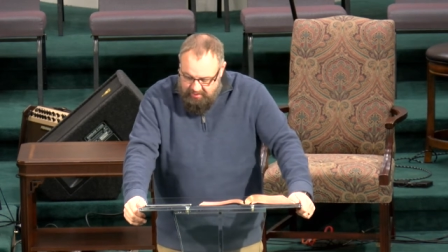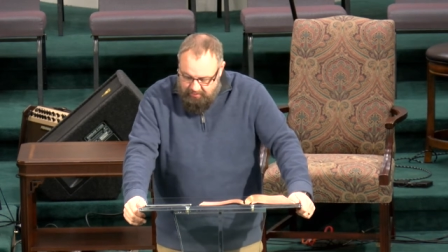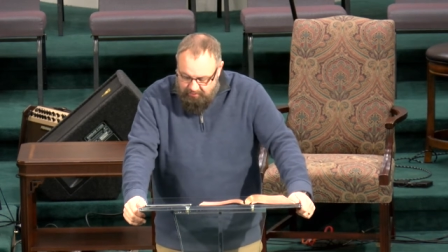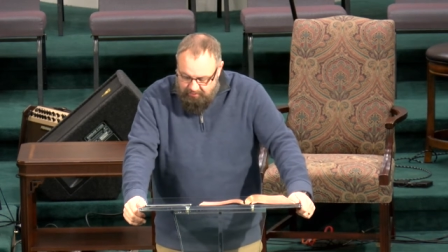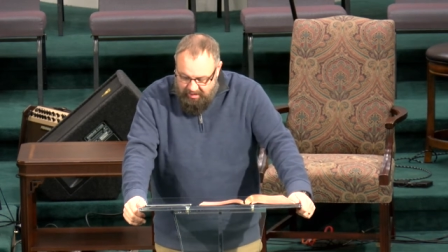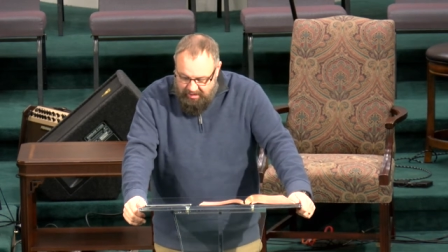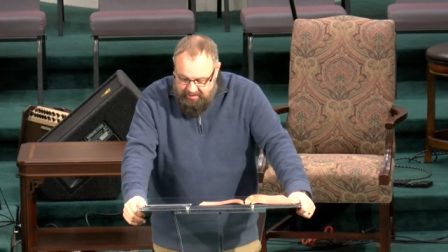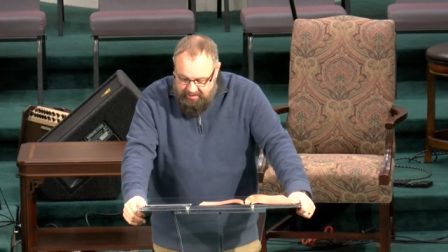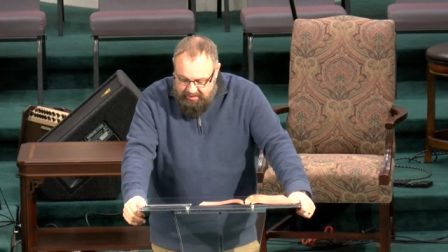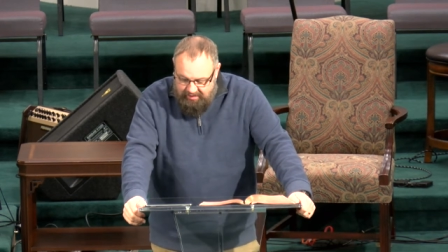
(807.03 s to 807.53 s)

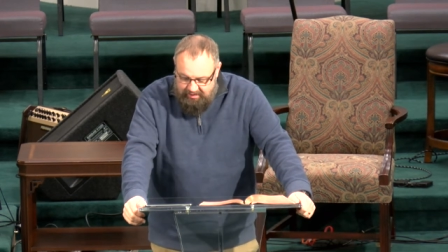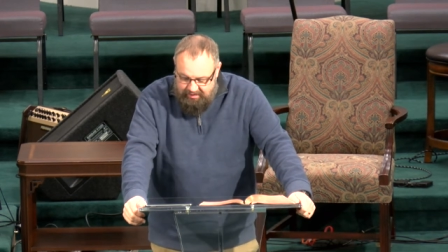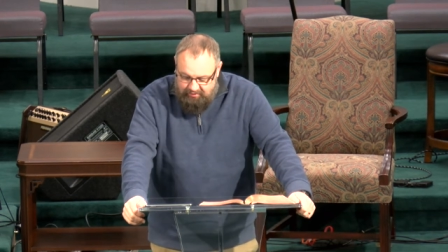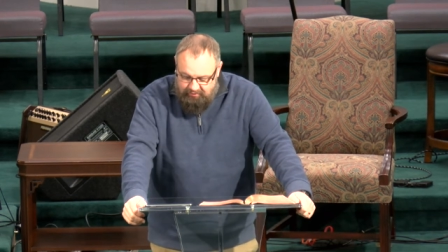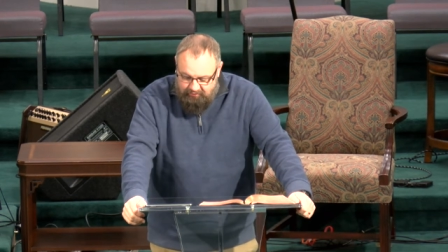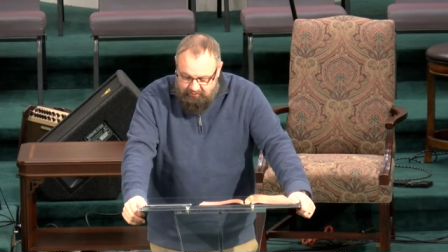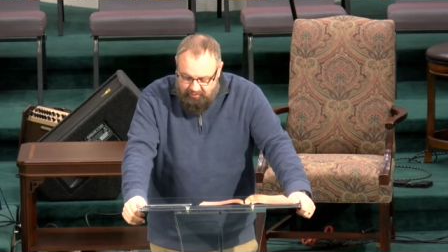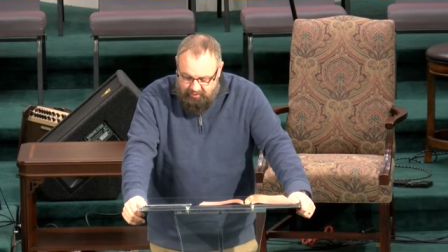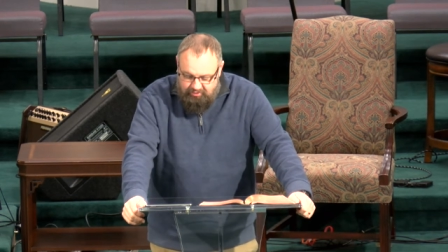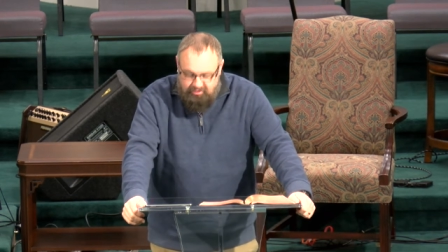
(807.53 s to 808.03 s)
but in
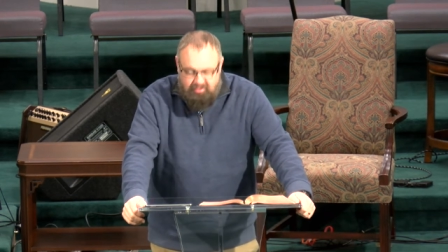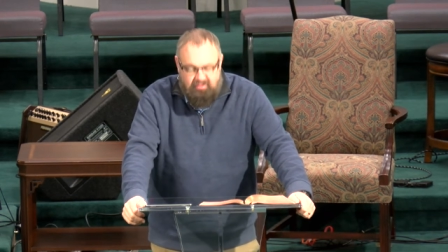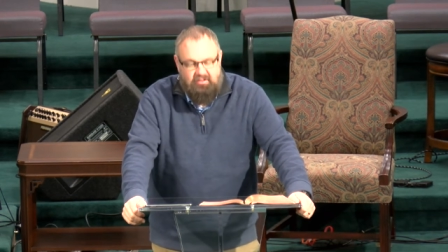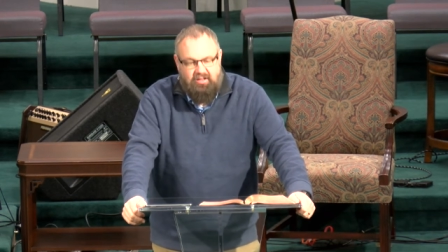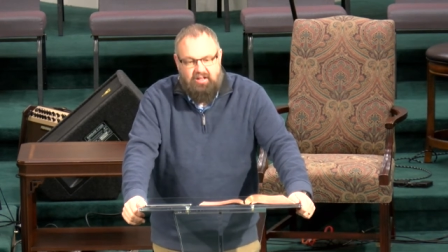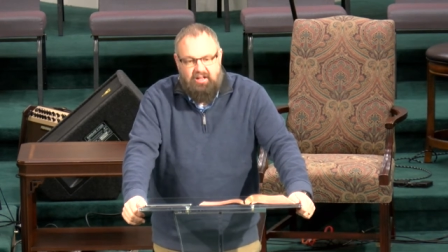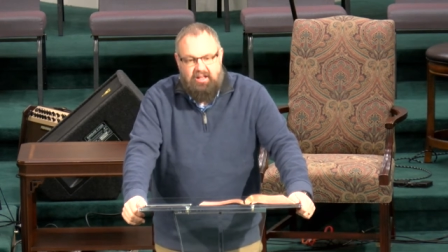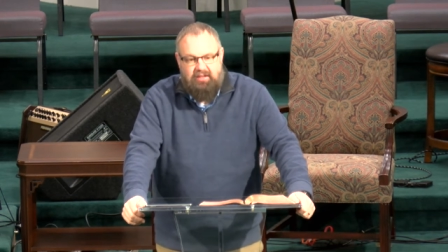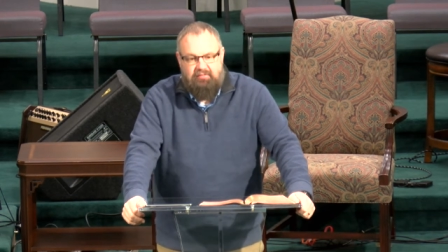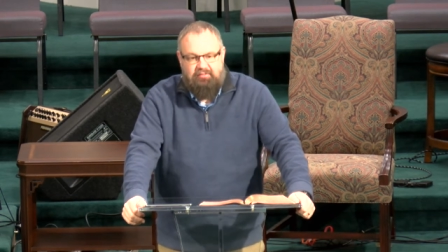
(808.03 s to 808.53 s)
verses
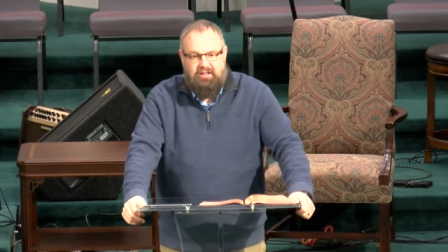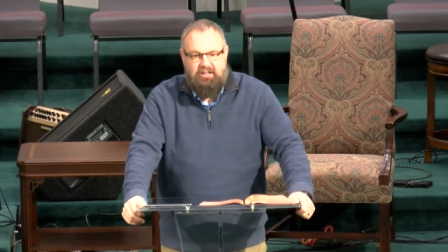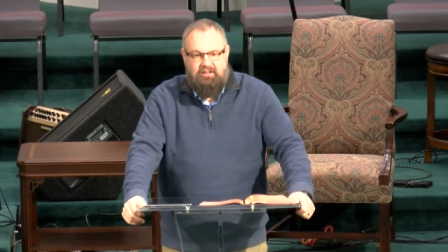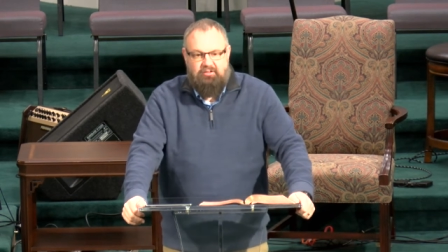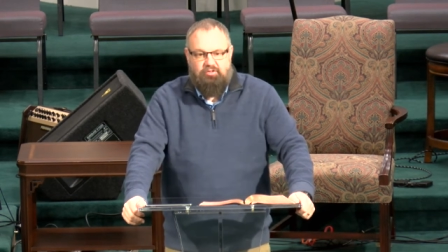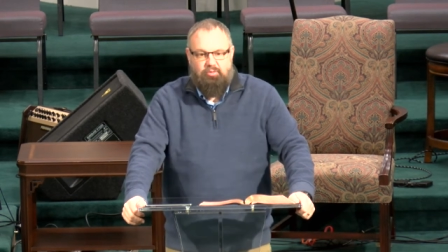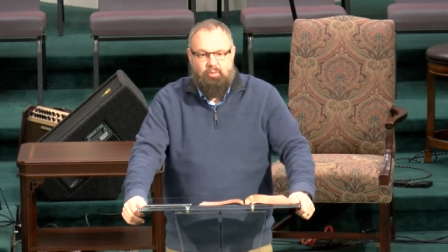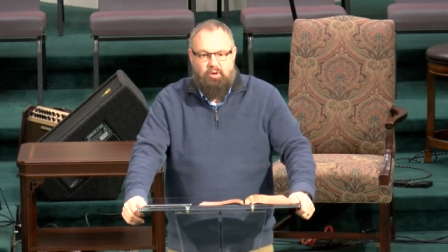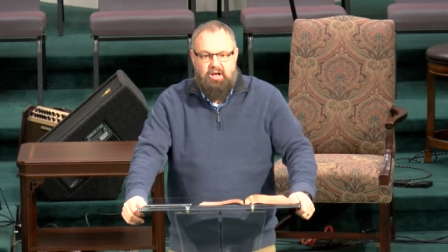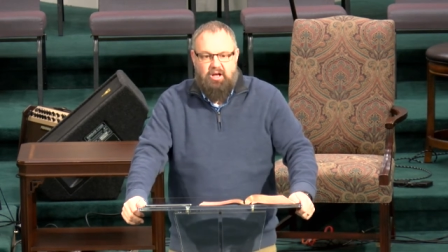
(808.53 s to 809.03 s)
11 and
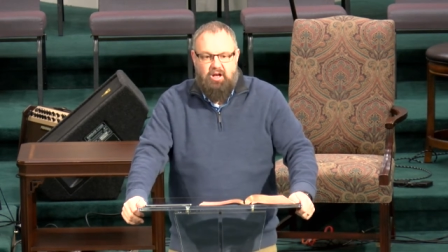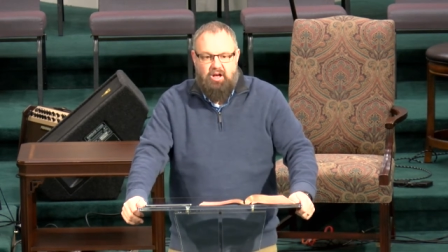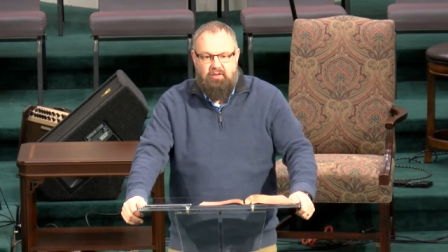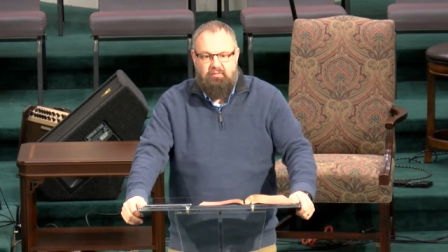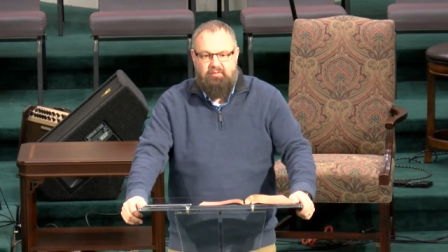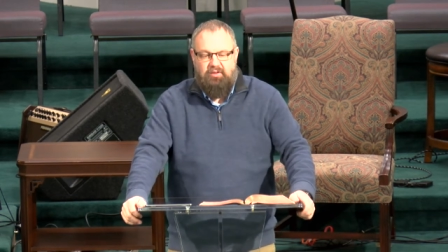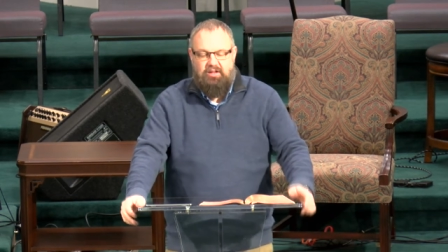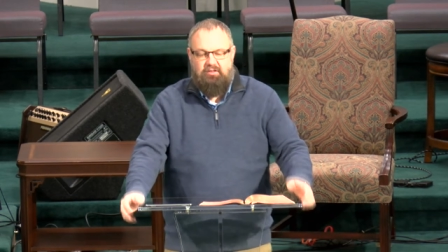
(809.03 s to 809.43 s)
12,